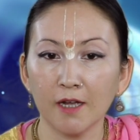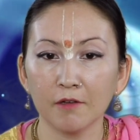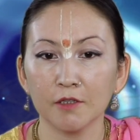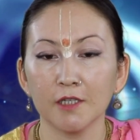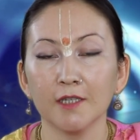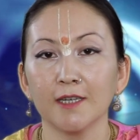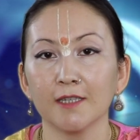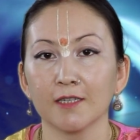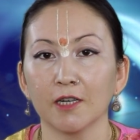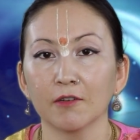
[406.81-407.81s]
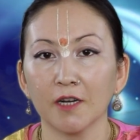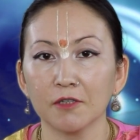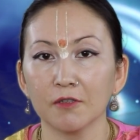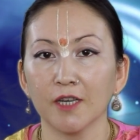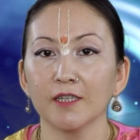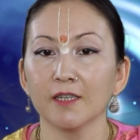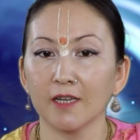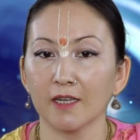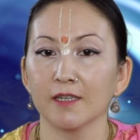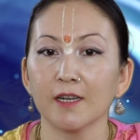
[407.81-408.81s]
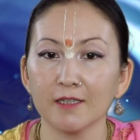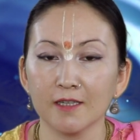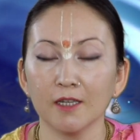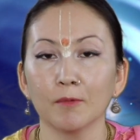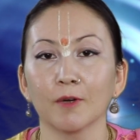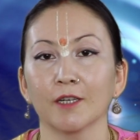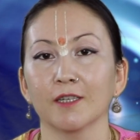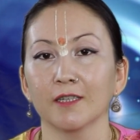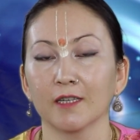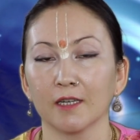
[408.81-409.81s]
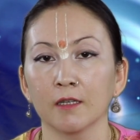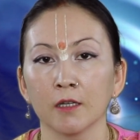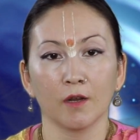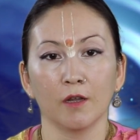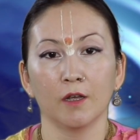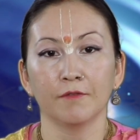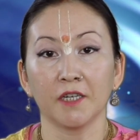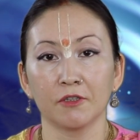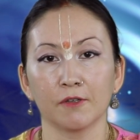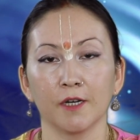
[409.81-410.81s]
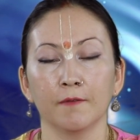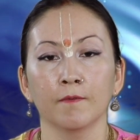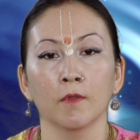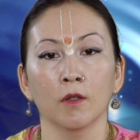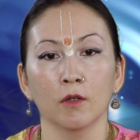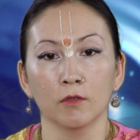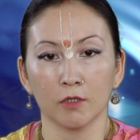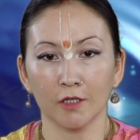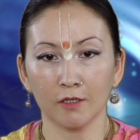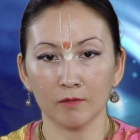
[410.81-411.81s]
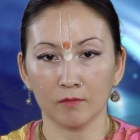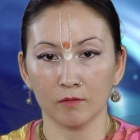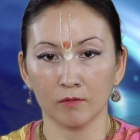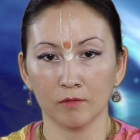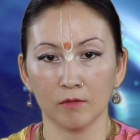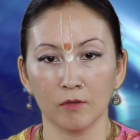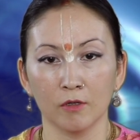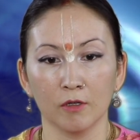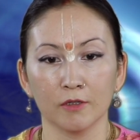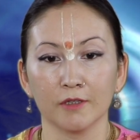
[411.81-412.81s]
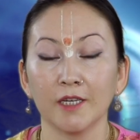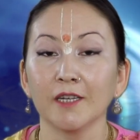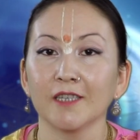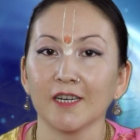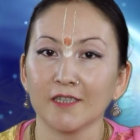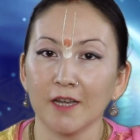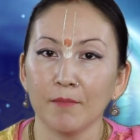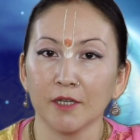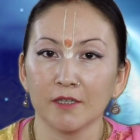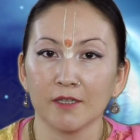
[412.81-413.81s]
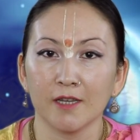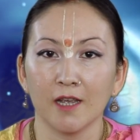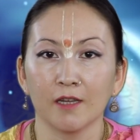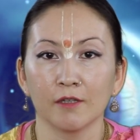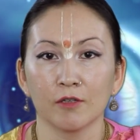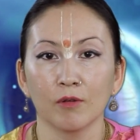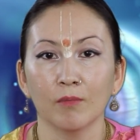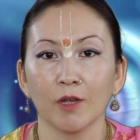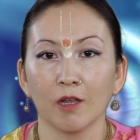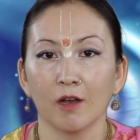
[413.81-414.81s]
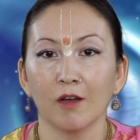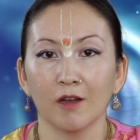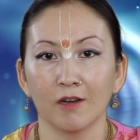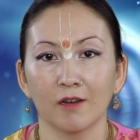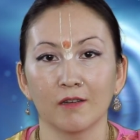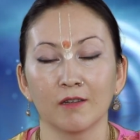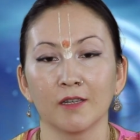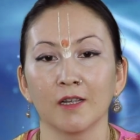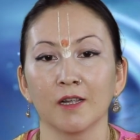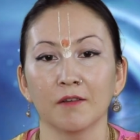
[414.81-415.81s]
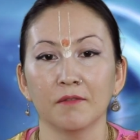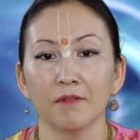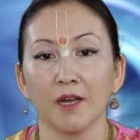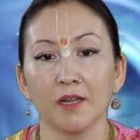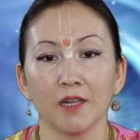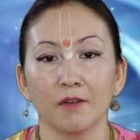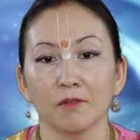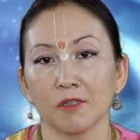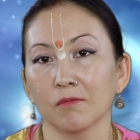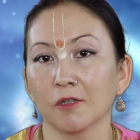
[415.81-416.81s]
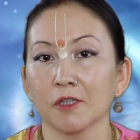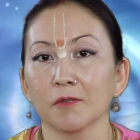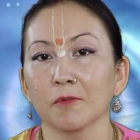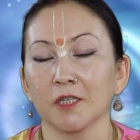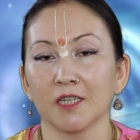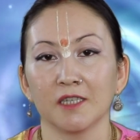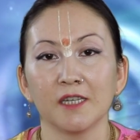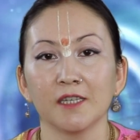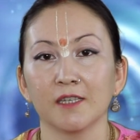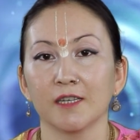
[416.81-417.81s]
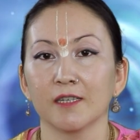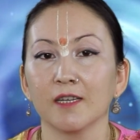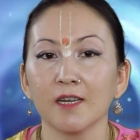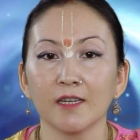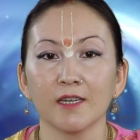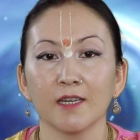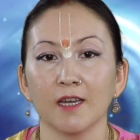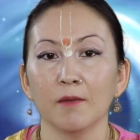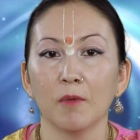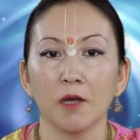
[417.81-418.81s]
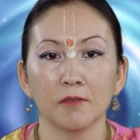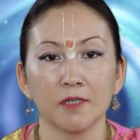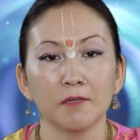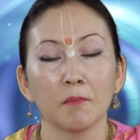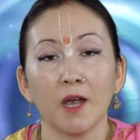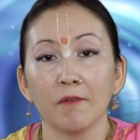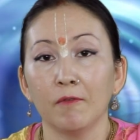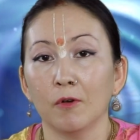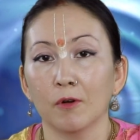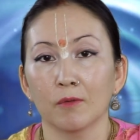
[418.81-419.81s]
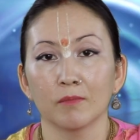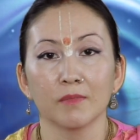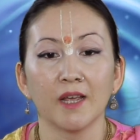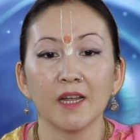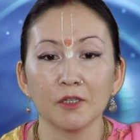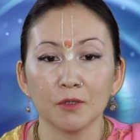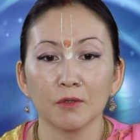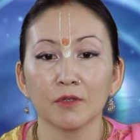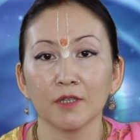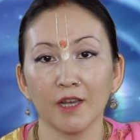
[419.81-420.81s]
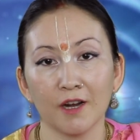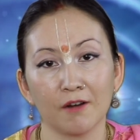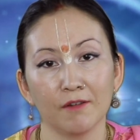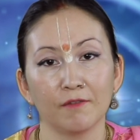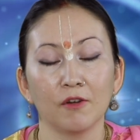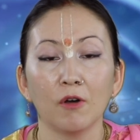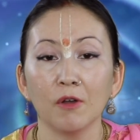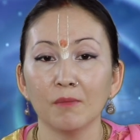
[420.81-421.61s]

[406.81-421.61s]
whole city is congratulating and they're celebrating the uh, victory. And king, king that time understands, oh my god, while I was worshipping the deity, deity came out in my form and took care of all